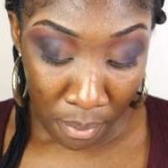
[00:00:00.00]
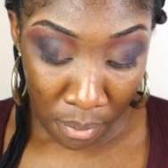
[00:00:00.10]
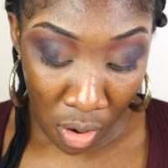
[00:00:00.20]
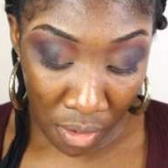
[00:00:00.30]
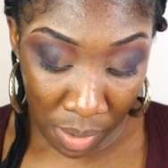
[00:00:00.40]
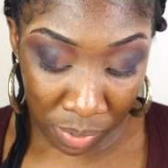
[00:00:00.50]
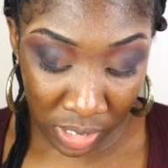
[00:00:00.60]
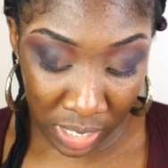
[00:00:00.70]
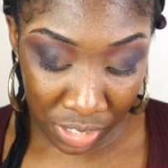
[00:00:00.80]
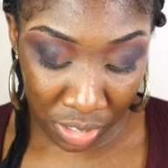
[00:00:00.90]
Mauve
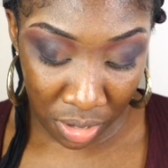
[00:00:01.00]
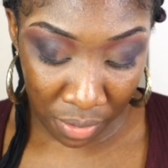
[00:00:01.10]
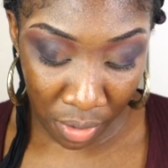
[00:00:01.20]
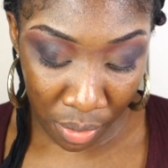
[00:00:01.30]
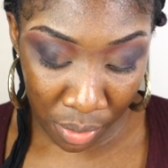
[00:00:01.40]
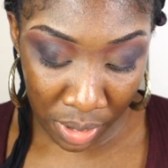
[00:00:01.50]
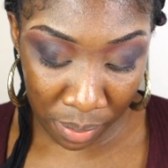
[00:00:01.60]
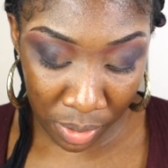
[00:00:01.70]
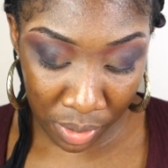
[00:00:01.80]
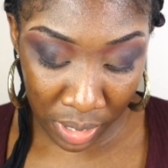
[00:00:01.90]
Obsession of
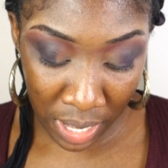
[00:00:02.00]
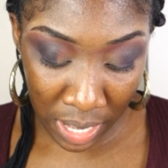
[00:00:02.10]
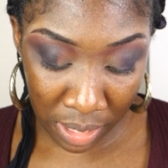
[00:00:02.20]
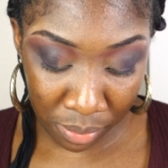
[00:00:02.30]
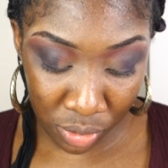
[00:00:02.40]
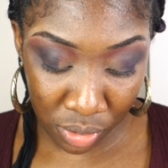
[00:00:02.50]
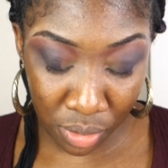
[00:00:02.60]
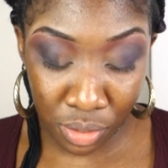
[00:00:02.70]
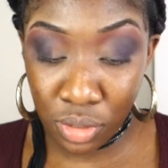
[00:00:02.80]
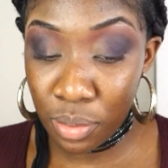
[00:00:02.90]
Huda Beauty, and I'm
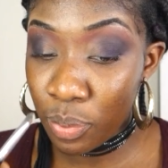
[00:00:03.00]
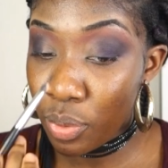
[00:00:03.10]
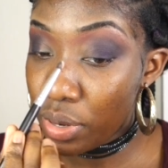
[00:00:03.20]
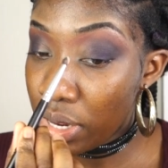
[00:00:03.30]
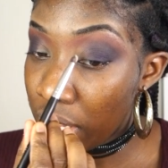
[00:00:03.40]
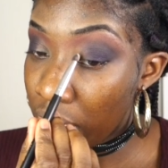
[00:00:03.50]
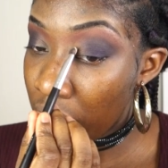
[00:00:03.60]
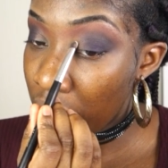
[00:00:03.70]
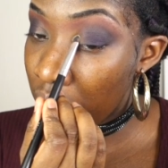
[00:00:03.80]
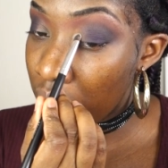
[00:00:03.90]
just going to put
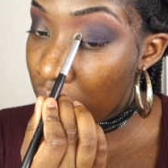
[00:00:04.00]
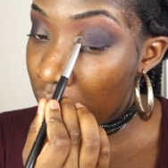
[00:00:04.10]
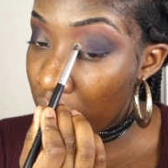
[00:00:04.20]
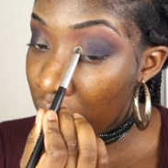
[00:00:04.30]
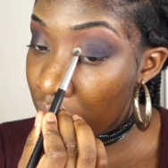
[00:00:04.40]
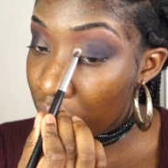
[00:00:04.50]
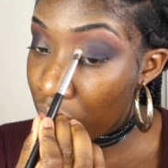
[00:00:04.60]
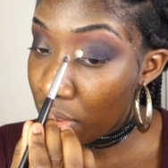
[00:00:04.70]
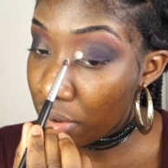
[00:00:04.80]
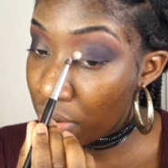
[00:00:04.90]
it in the inner
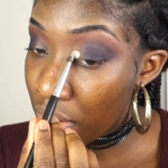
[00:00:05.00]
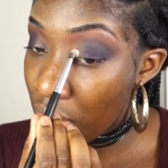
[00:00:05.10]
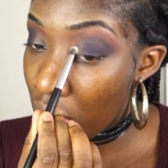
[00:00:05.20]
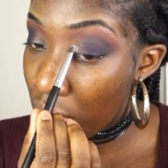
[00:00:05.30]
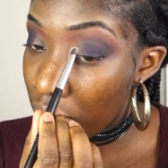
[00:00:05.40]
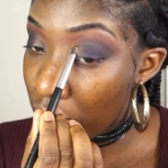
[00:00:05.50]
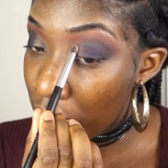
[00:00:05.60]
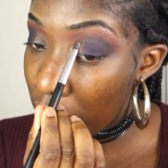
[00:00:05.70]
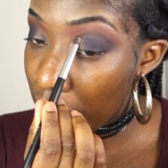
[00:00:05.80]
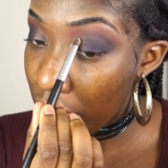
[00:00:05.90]
corner of
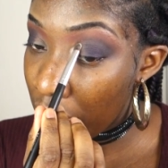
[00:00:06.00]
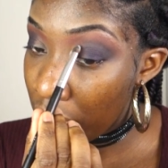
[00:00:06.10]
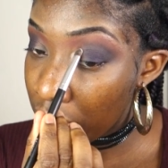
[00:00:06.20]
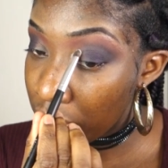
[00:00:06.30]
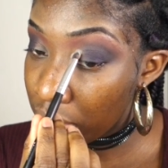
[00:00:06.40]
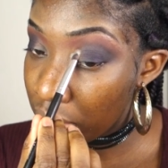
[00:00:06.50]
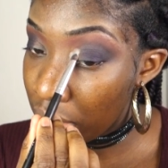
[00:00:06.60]
my eyes,